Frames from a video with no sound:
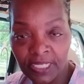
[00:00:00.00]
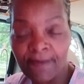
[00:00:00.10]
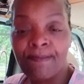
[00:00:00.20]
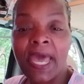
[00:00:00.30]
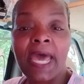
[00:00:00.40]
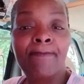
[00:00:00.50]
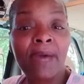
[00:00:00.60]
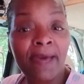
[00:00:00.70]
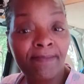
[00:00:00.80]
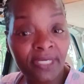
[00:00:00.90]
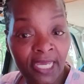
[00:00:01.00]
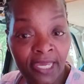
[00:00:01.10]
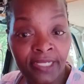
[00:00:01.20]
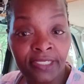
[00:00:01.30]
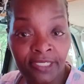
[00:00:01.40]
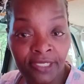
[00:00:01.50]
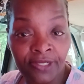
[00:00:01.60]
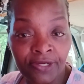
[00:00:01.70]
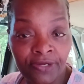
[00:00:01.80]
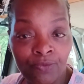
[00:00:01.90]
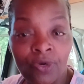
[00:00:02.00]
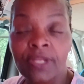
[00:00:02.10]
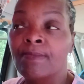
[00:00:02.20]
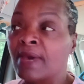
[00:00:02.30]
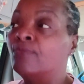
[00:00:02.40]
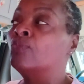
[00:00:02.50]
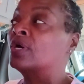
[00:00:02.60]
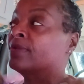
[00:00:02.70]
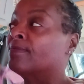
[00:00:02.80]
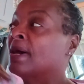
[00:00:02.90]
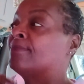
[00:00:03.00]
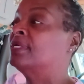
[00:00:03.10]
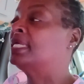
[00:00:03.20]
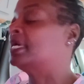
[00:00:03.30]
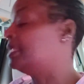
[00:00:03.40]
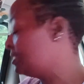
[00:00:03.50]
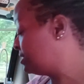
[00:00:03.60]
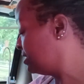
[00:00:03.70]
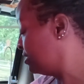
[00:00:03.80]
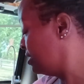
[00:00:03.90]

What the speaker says: by my mechanic here, one of my mechanics